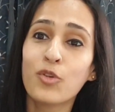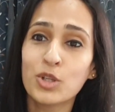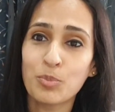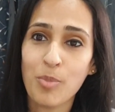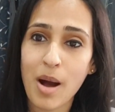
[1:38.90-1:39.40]

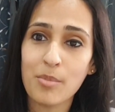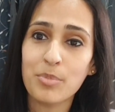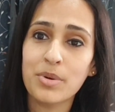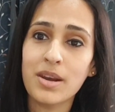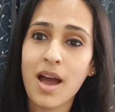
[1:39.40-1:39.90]
foot
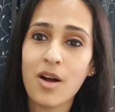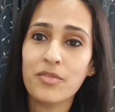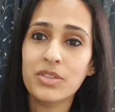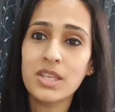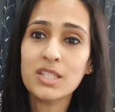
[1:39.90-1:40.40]
pump.
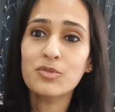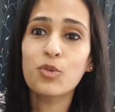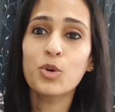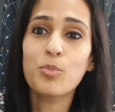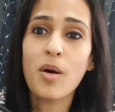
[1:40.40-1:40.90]
Now this
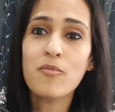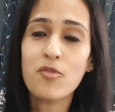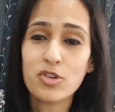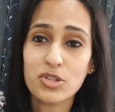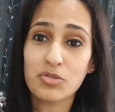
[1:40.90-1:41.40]
foot
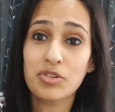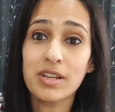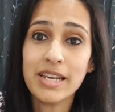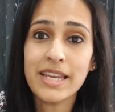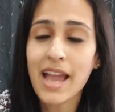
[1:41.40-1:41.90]
pump was
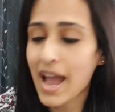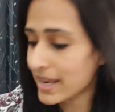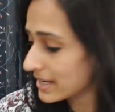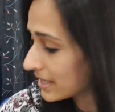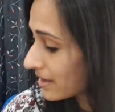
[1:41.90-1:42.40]
really
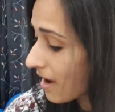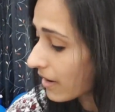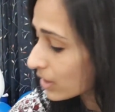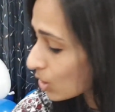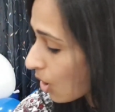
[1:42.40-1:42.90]
handy.
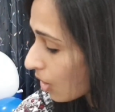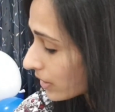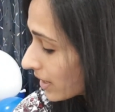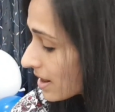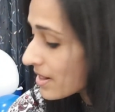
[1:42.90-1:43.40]
I
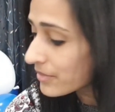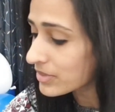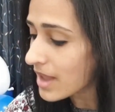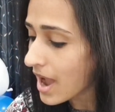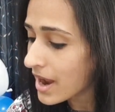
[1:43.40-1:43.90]
thought
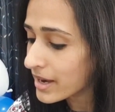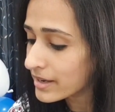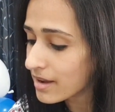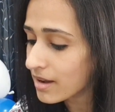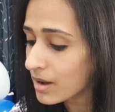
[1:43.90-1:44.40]

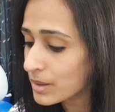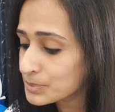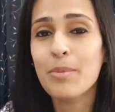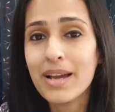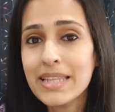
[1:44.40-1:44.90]
that
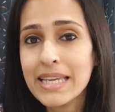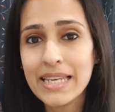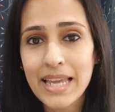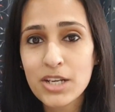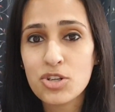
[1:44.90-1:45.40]
I'll buy the
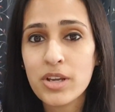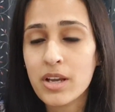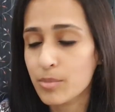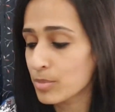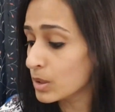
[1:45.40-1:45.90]

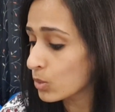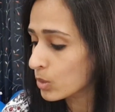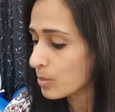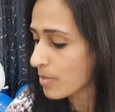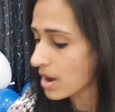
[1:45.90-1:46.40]
electric
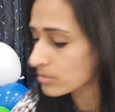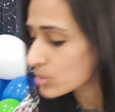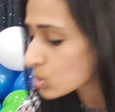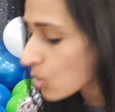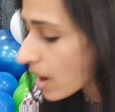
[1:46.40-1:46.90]
balloon
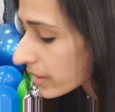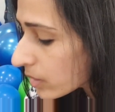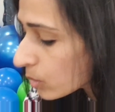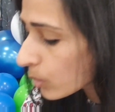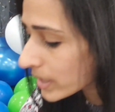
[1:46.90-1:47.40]
pump, so
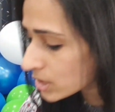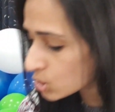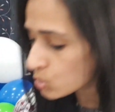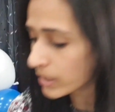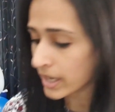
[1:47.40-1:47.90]
I went
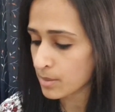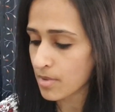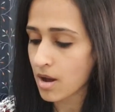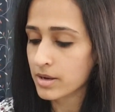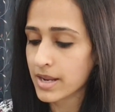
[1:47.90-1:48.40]
to
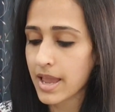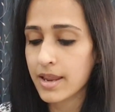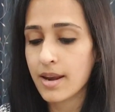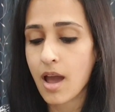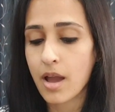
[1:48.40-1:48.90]
Kmart
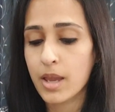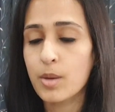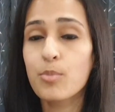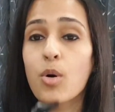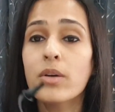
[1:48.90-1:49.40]
and
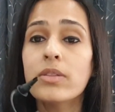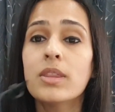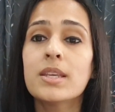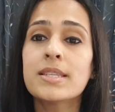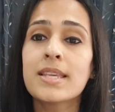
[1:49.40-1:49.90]
I
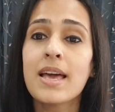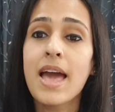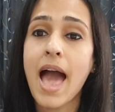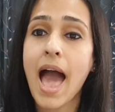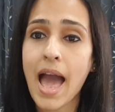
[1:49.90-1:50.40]
bought this
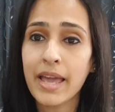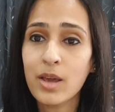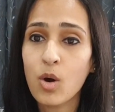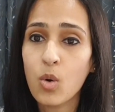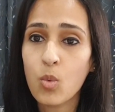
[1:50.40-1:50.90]

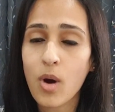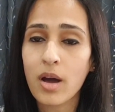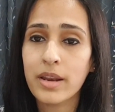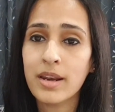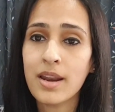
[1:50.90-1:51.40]
Anchor
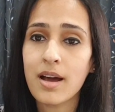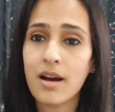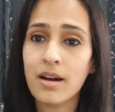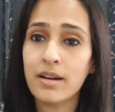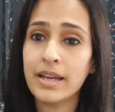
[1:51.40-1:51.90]
one.
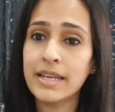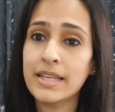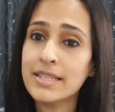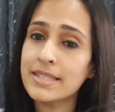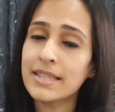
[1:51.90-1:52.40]

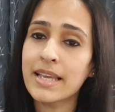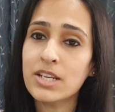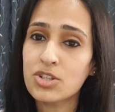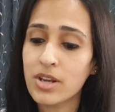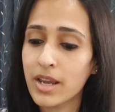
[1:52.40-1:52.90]
It is
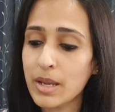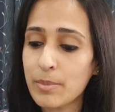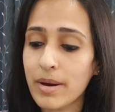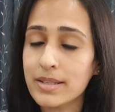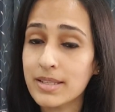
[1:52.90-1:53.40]

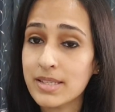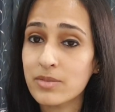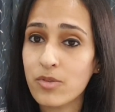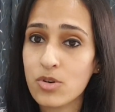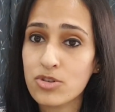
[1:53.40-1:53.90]
electric, but
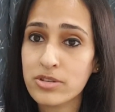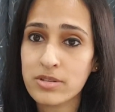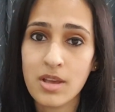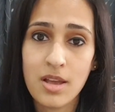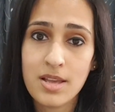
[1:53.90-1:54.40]
this
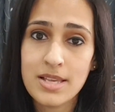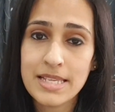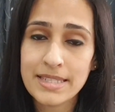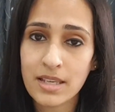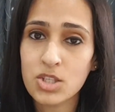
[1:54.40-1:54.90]
was
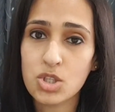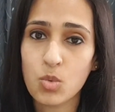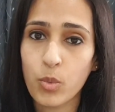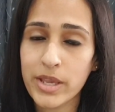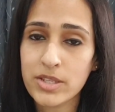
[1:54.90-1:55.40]

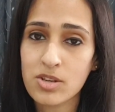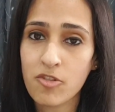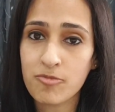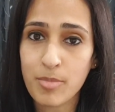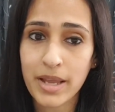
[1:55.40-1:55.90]
such waste
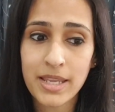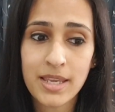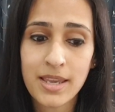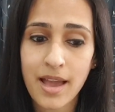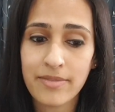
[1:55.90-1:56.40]
of
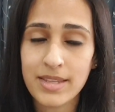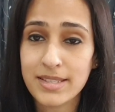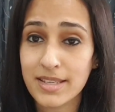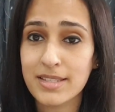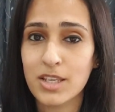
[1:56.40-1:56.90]
money, and
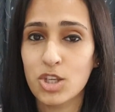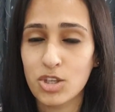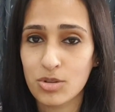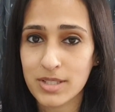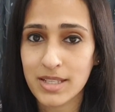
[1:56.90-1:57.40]
this is
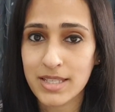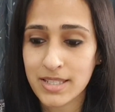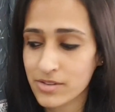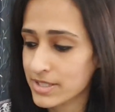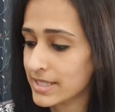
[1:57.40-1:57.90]

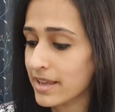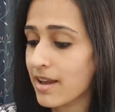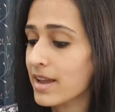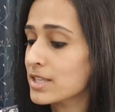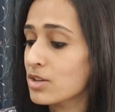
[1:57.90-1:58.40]
useless. Seriously
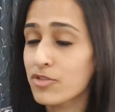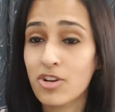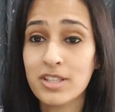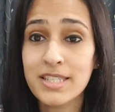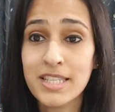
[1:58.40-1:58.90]
guys, if
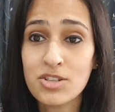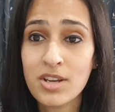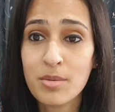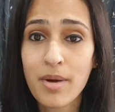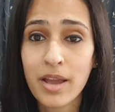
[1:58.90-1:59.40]
you're
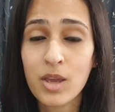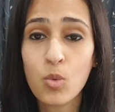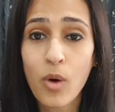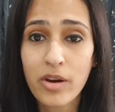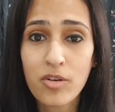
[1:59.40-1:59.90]
considering
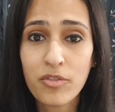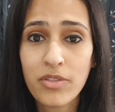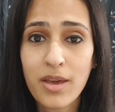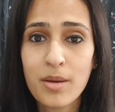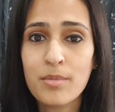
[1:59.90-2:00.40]
buying one
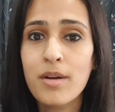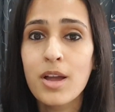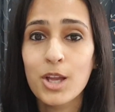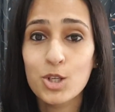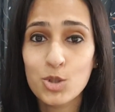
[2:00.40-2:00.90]
of them,
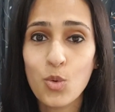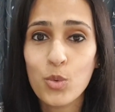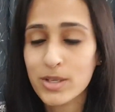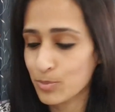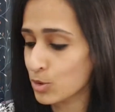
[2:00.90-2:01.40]

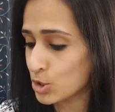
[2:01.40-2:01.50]
don't